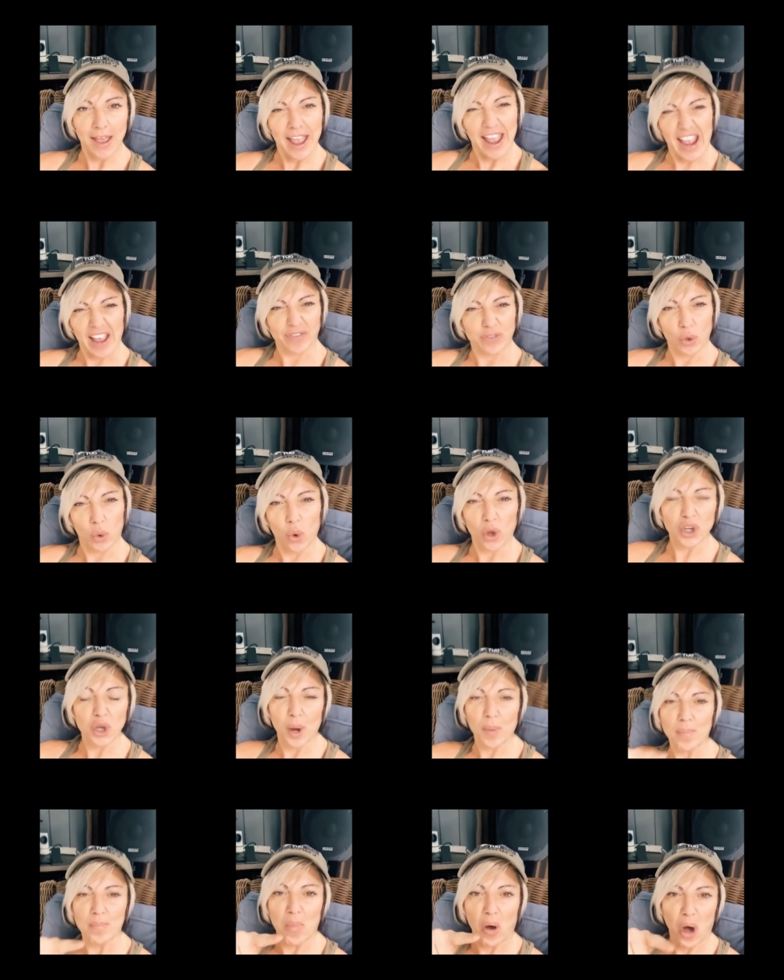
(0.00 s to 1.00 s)
After all your
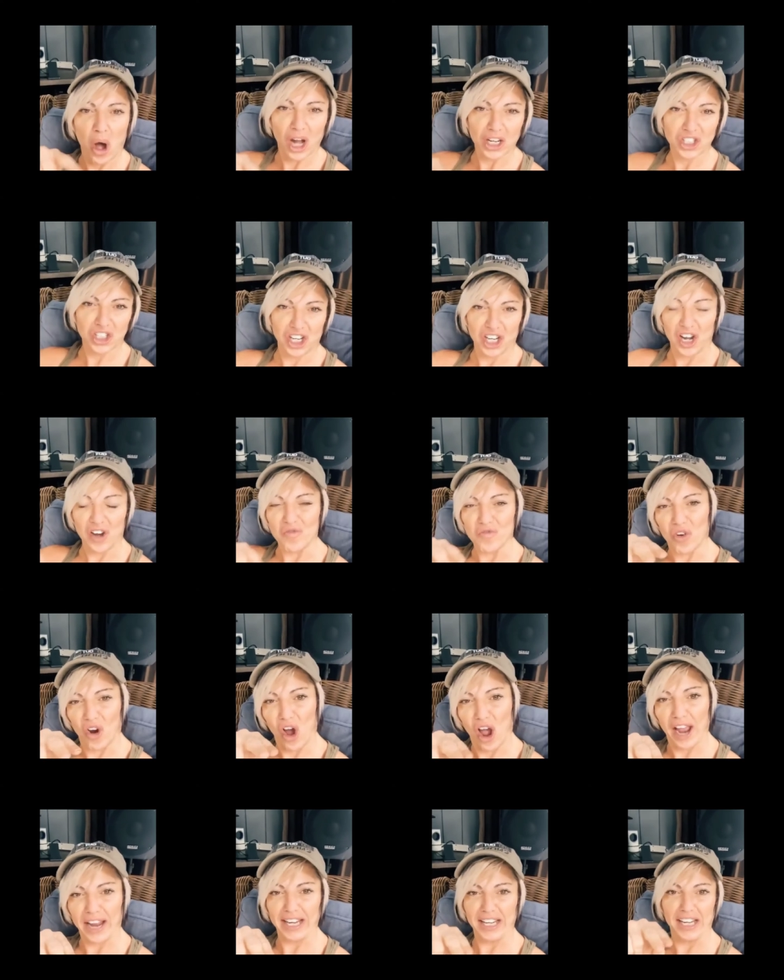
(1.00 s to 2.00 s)
marching and
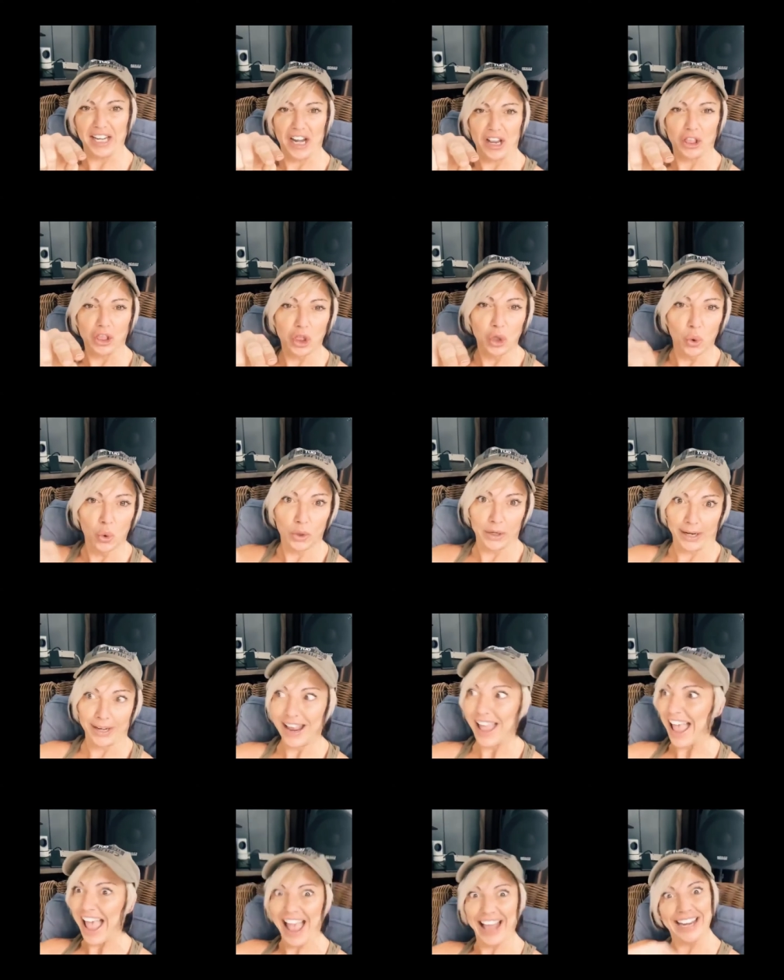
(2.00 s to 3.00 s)
rioting and looting,
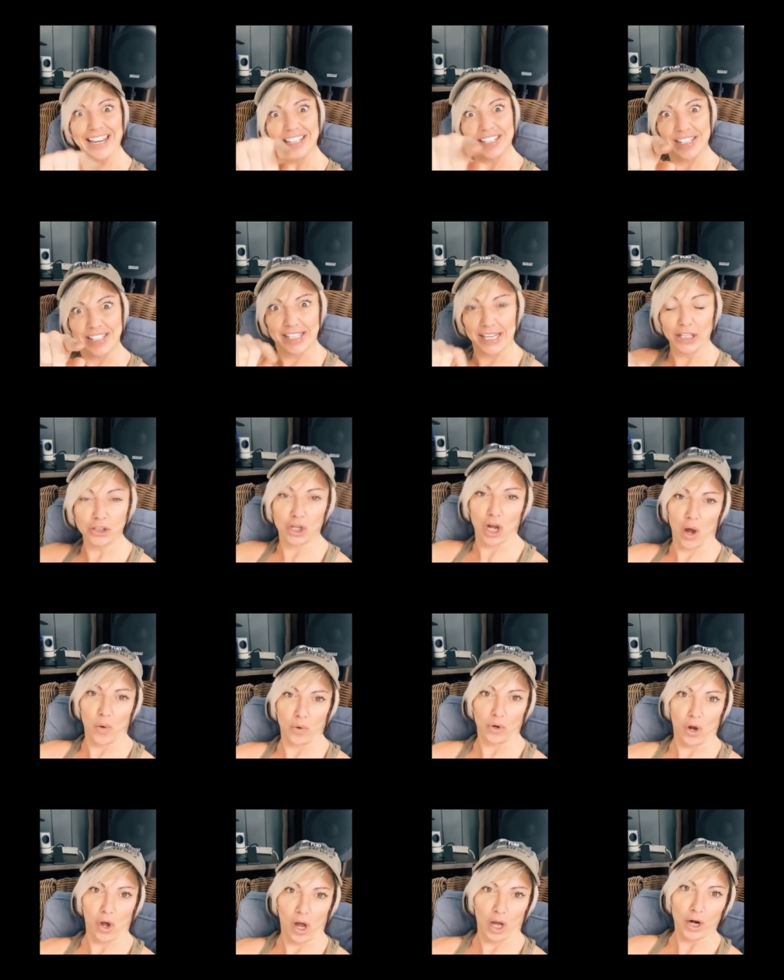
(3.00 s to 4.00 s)
and it's still
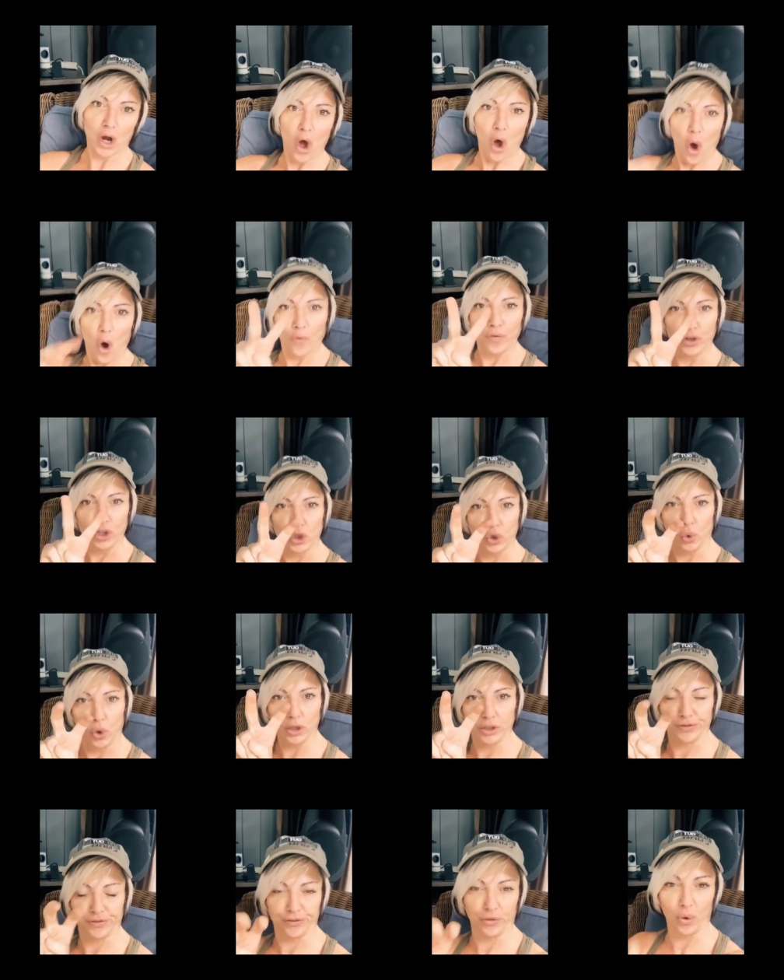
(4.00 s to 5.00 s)
going on over
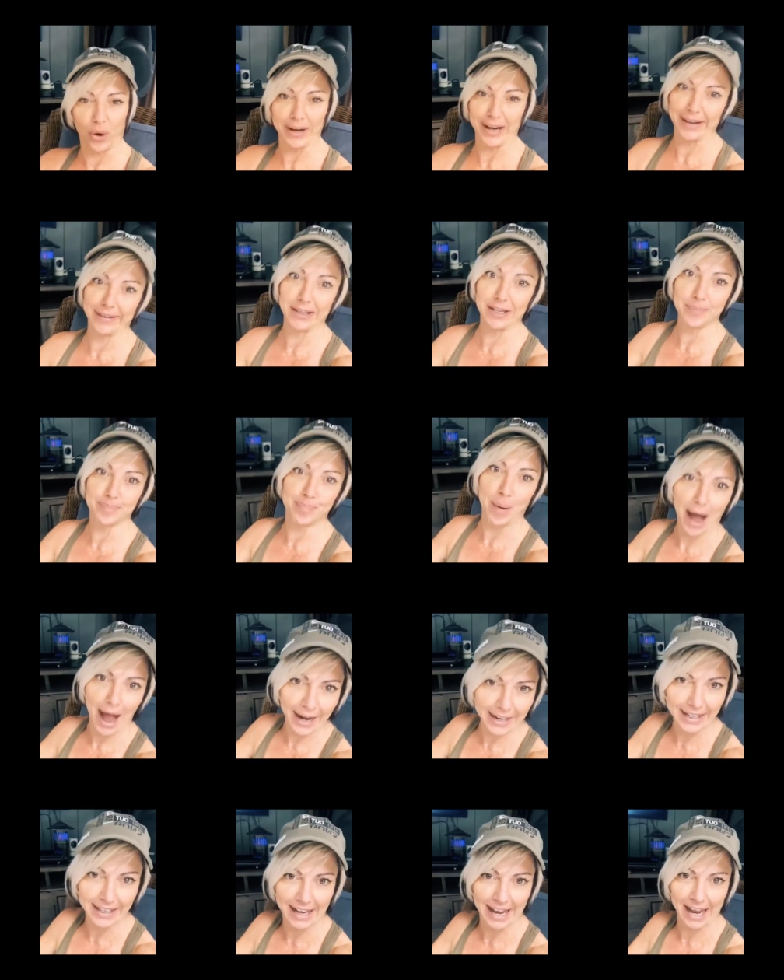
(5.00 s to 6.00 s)
George Floyd and his
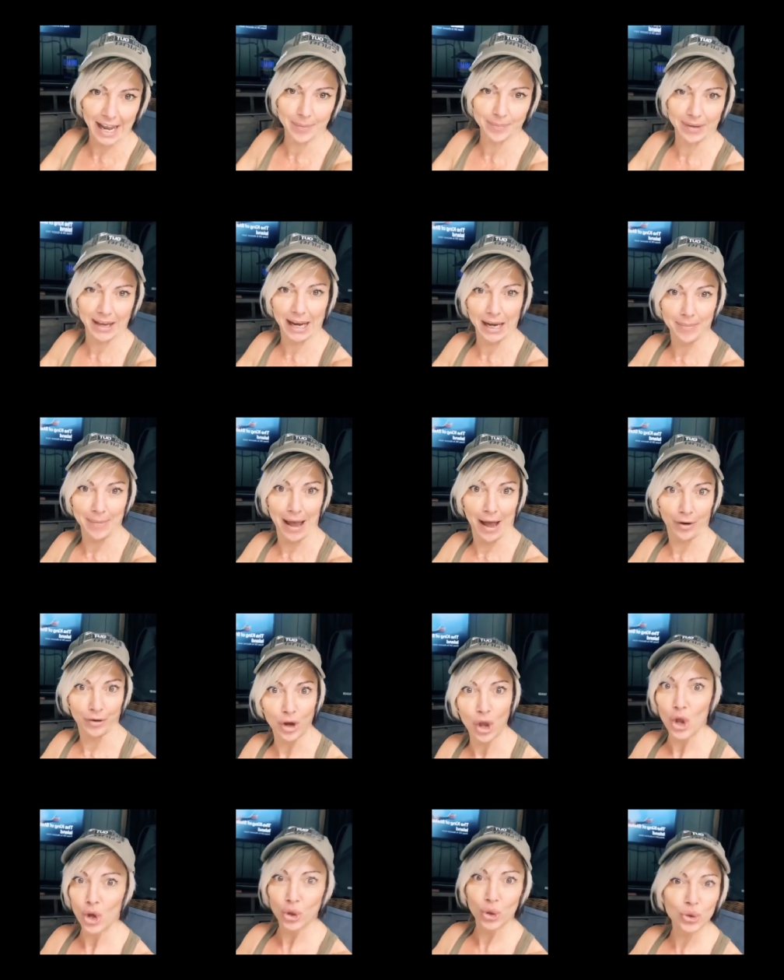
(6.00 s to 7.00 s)
body cam came out.
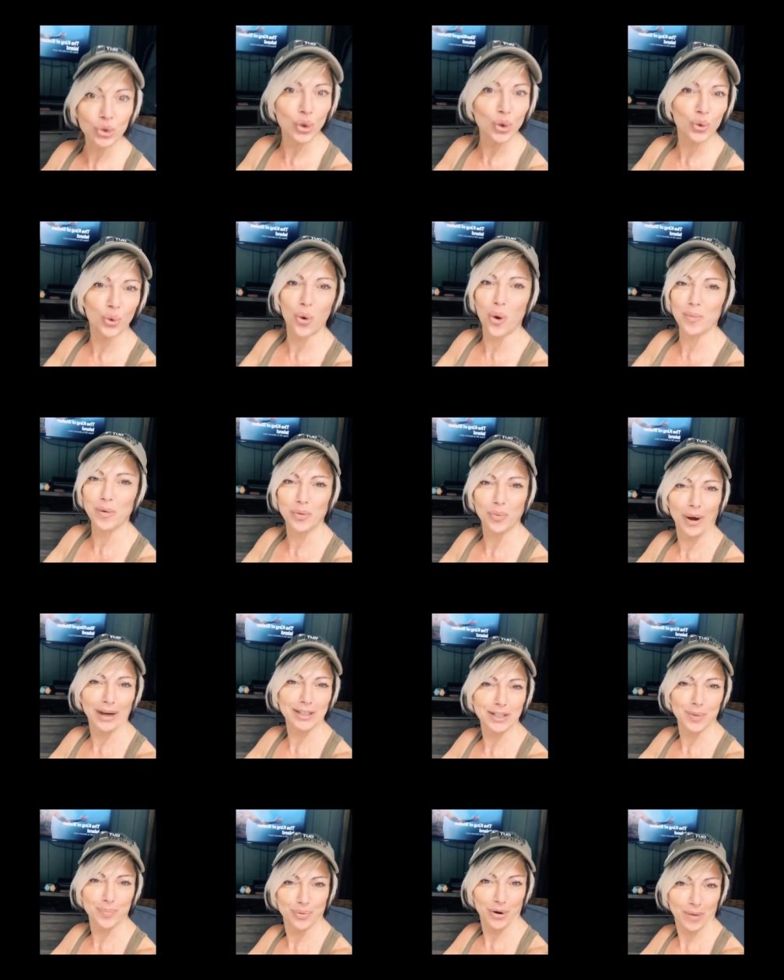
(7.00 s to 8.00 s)
You just gonna call me white
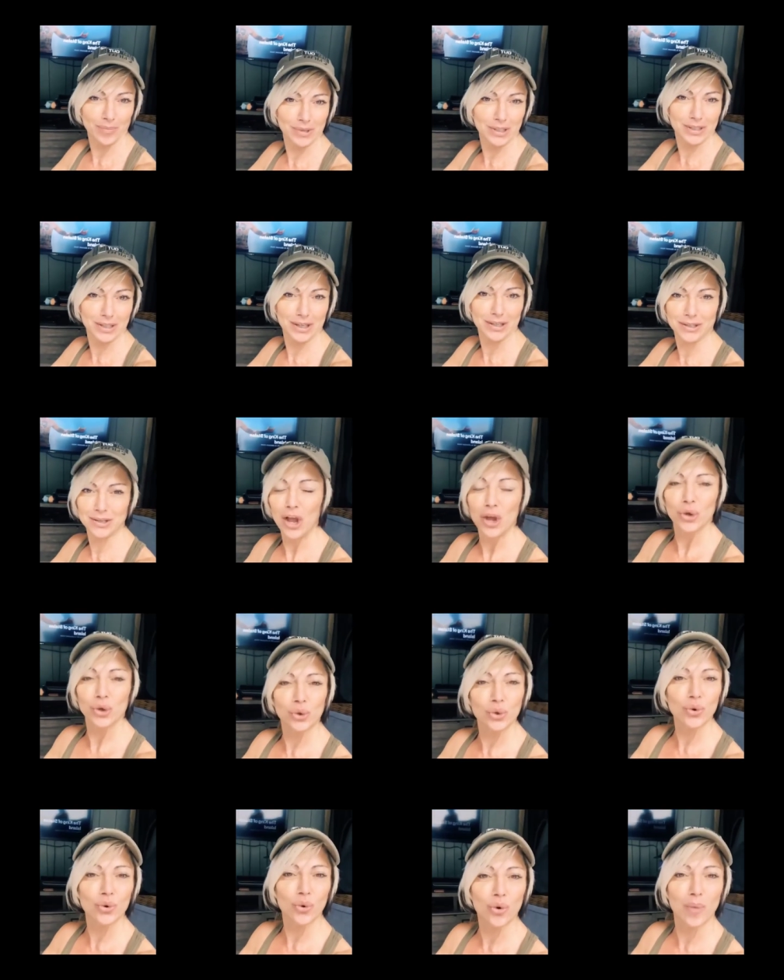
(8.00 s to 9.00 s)
supremacist.
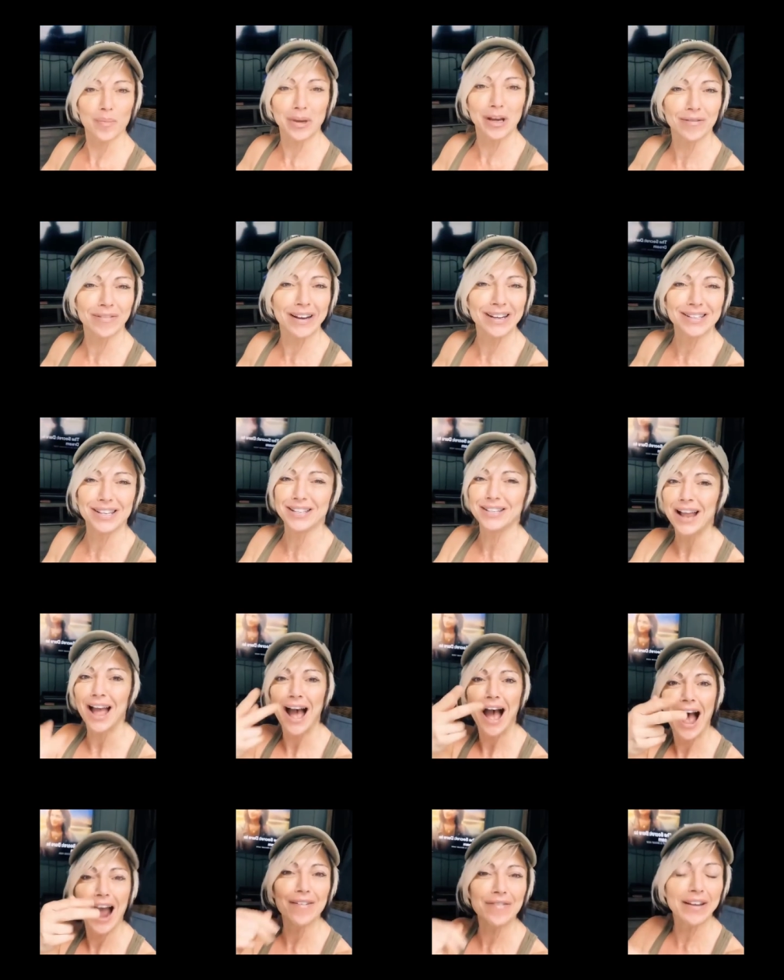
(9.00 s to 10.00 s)
You're gonna call me a racist. I